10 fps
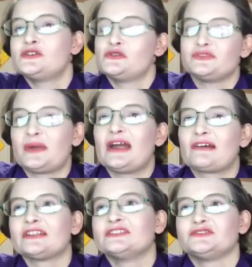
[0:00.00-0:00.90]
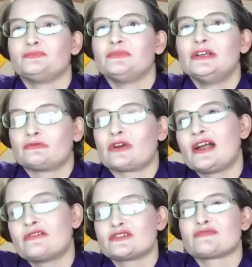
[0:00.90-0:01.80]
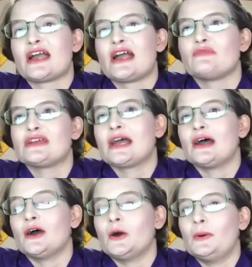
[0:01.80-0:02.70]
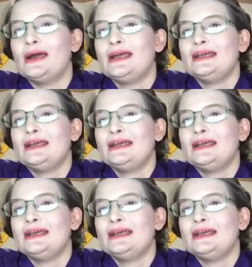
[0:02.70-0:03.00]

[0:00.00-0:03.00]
to his parents. Round and round we go.